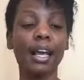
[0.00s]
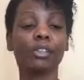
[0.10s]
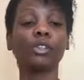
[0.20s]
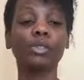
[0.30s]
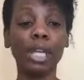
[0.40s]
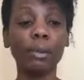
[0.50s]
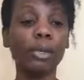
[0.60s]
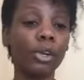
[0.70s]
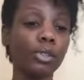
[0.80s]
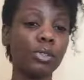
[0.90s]
So today
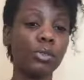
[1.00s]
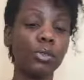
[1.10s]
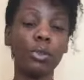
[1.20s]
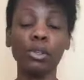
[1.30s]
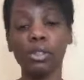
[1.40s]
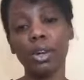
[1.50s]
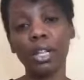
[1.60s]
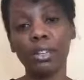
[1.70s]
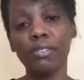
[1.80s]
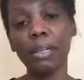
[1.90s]
we're going to look
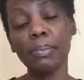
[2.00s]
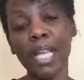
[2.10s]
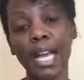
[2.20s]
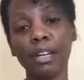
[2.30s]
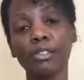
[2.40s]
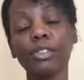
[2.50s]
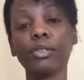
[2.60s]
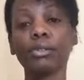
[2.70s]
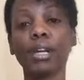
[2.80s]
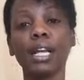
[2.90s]
on the flip side of
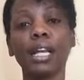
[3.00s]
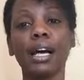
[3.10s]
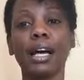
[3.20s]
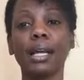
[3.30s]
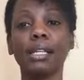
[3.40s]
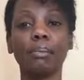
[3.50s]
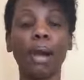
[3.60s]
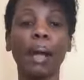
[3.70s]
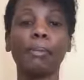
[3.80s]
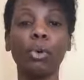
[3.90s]
children uh, in the
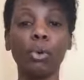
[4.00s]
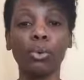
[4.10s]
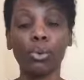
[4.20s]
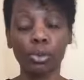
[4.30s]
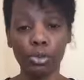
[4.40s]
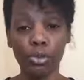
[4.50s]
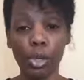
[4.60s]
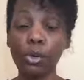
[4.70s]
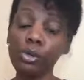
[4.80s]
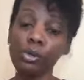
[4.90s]
Bible who
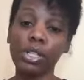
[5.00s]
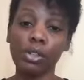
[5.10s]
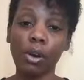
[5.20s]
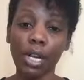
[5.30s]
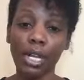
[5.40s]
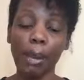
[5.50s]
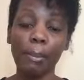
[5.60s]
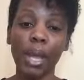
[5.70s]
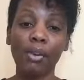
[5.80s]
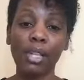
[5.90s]
chose to dishonor their
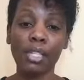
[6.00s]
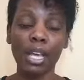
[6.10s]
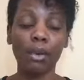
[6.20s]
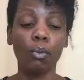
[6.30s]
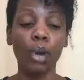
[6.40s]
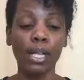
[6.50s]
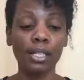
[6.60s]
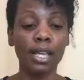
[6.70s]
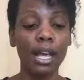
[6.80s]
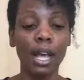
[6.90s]
parents and
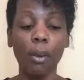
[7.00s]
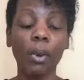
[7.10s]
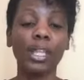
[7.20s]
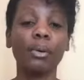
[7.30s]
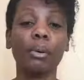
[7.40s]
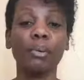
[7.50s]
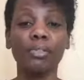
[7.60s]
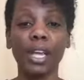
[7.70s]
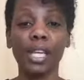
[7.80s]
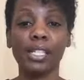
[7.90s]
what what the
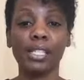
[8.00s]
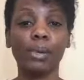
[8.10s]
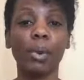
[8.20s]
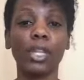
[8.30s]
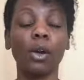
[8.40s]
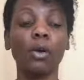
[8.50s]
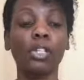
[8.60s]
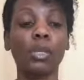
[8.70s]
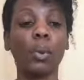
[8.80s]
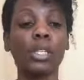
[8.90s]
ramifications and what the
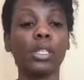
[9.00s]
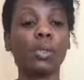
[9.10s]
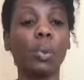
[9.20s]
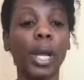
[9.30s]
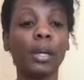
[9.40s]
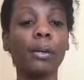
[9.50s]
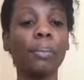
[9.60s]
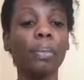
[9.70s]
consequences were.